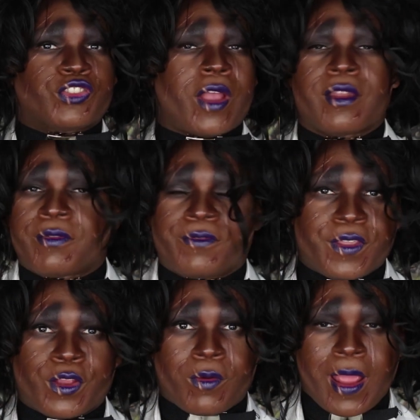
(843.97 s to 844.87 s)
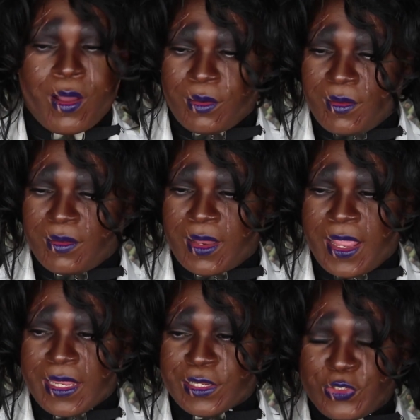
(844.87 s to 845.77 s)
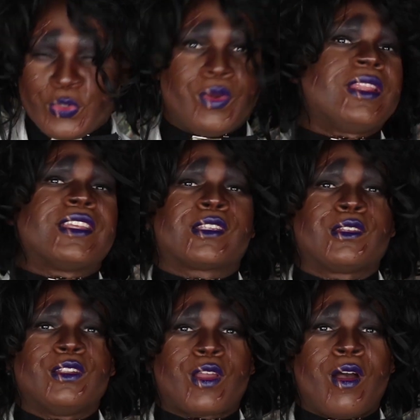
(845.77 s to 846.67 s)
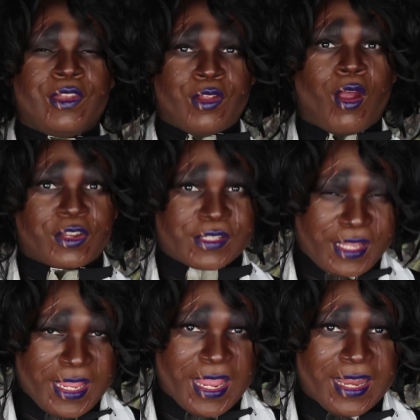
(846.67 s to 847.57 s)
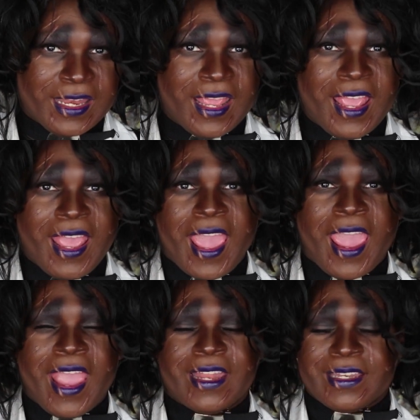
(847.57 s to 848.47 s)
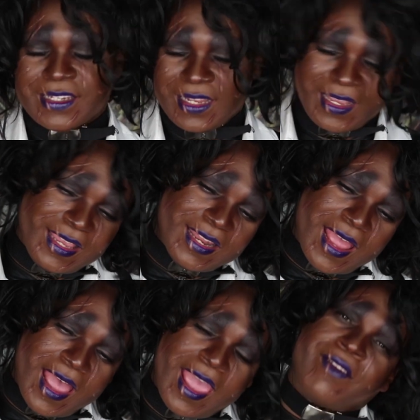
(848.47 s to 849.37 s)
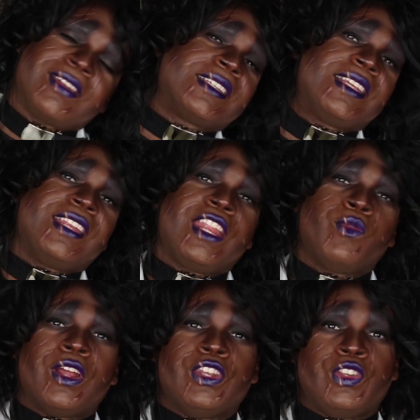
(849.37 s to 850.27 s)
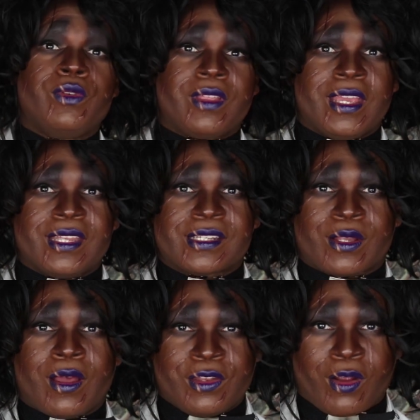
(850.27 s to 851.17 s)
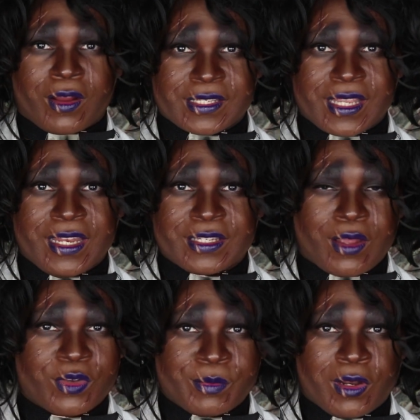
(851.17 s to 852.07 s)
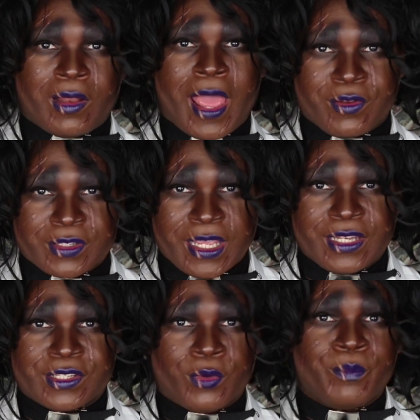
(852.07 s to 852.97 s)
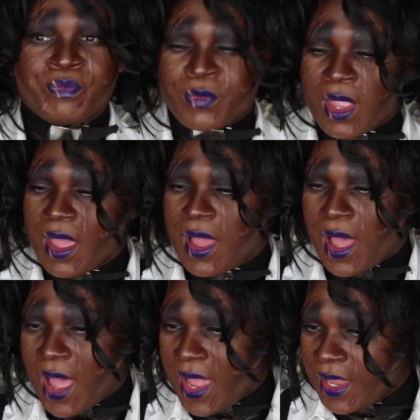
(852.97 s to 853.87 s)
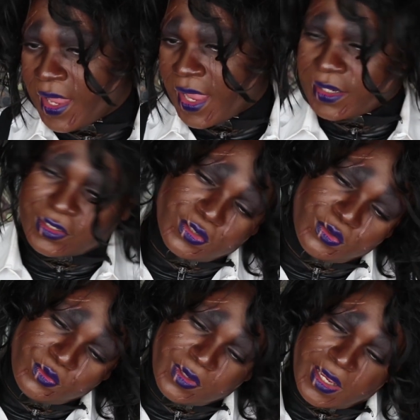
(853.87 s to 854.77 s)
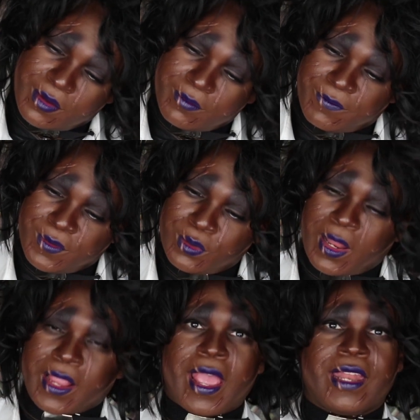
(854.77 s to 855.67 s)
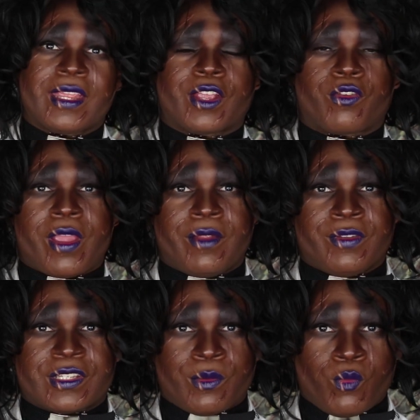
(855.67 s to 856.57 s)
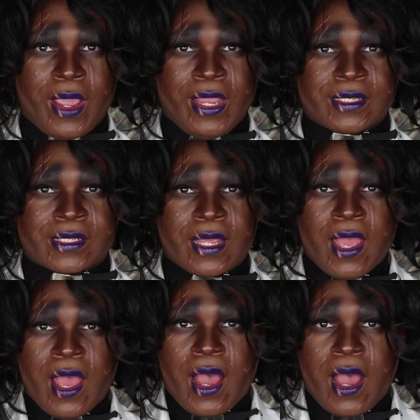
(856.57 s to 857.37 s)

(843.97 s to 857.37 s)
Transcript: trying to figure out, like, doing this look on dark skin. And again, I haven't seen anyone do this on dark skin. It's always been on lighter skin. So I had to feel like I had to get creative in some ways